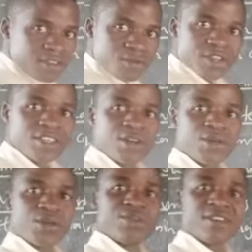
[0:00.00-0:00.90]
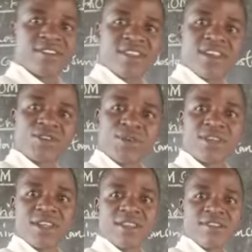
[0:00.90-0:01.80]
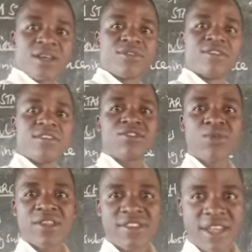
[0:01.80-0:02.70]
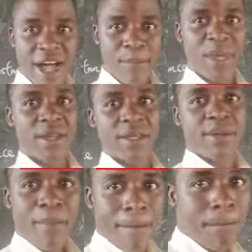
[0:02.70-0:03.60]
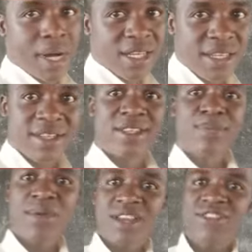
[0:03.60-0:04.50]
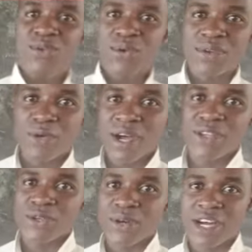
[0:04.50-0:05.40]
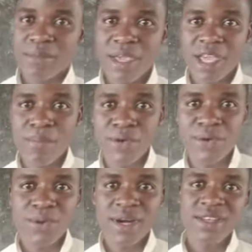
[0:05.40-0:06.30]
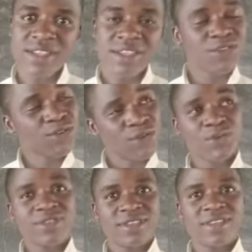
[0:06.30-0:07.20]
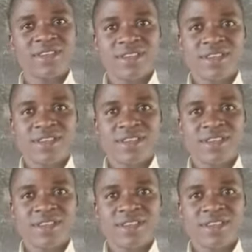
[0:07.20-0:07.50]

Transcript: We shall use a starch containing substance. These ones are many, but it depends on the one you can be able to do what? To use it.